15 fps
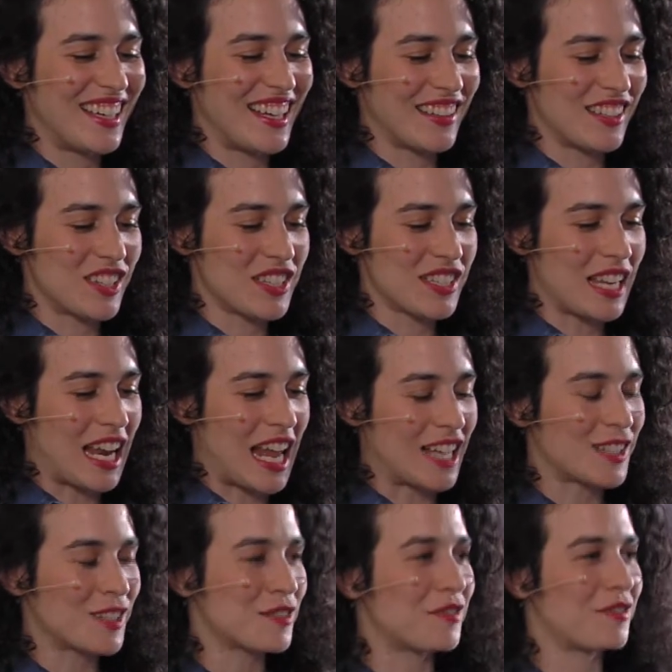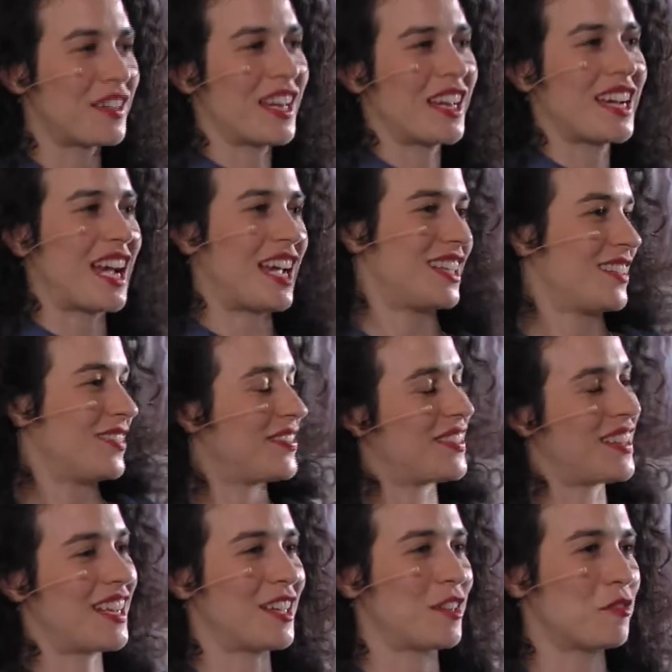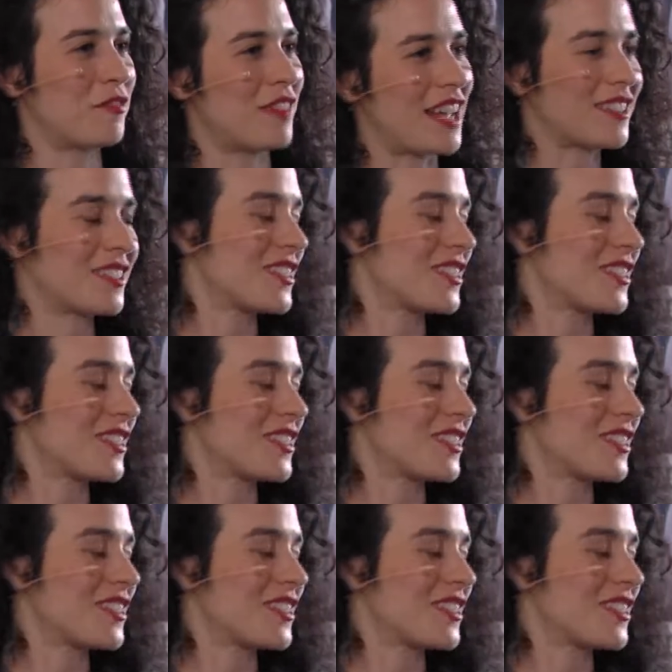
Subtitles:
there's a lot of you flatter